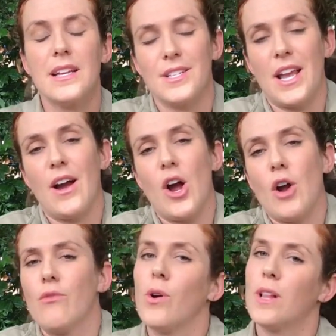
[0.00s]
So yeah,
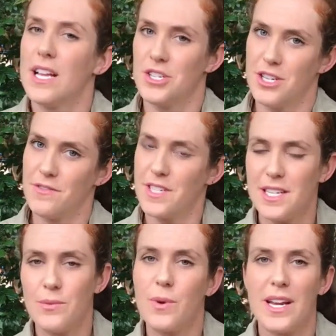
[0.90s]
our role has
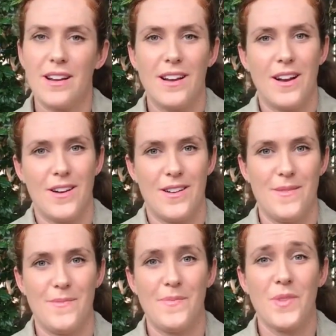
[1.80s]
shifted. We
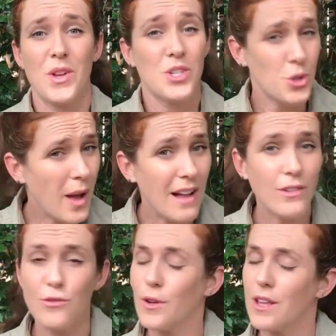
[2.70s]
do have
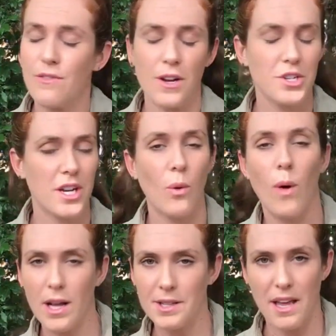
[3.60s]
a fully functioning
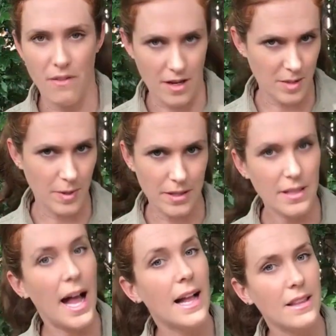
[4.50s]
wildlife
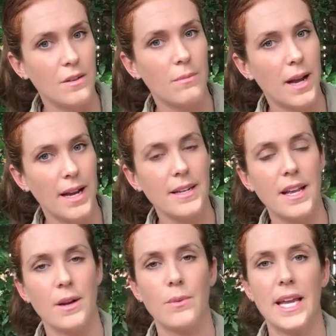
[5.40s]
hospital at Lone Pine,
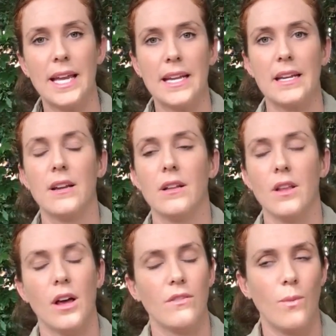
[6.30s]
and we get in a
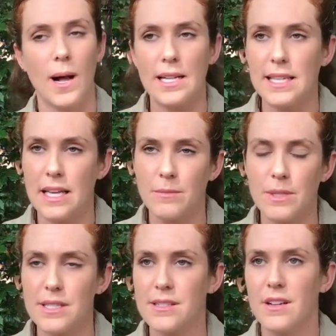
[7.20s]
lot of wild
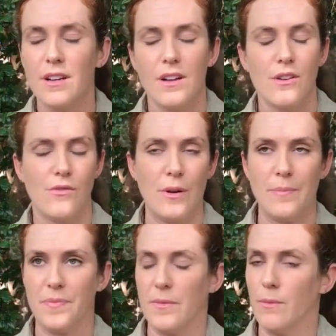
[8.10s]
animals
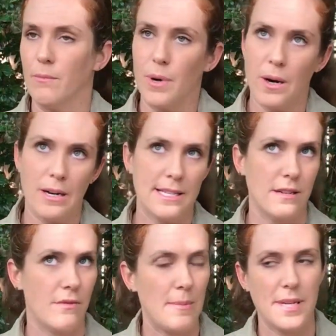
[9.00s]
from birds
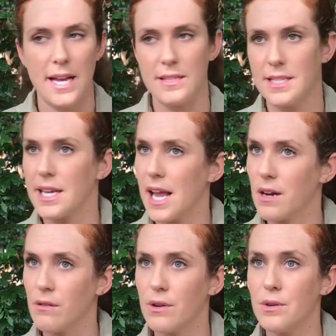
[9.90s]
and reptiles to
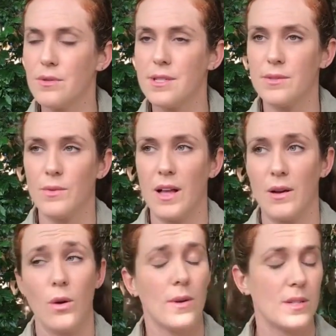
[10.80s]
kangaroos,
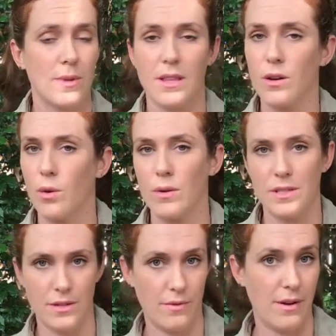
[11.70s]
always with the goal
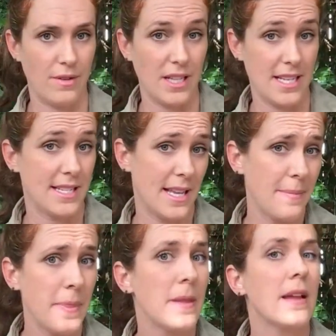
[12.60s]
to re-release
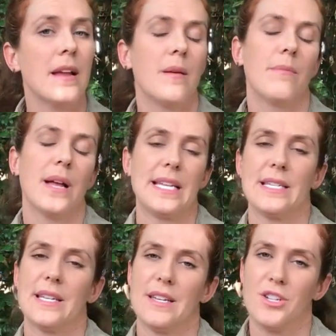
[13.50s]
them.
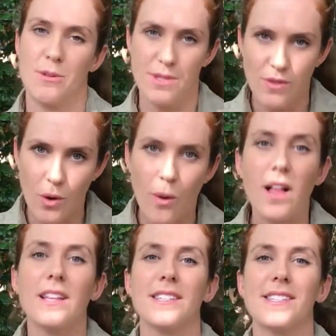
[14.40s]
But in terms of
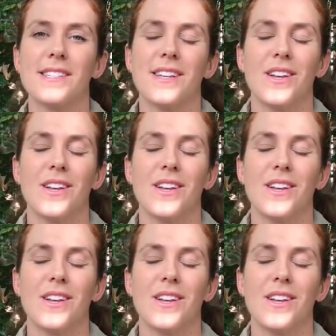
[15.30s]
koalas,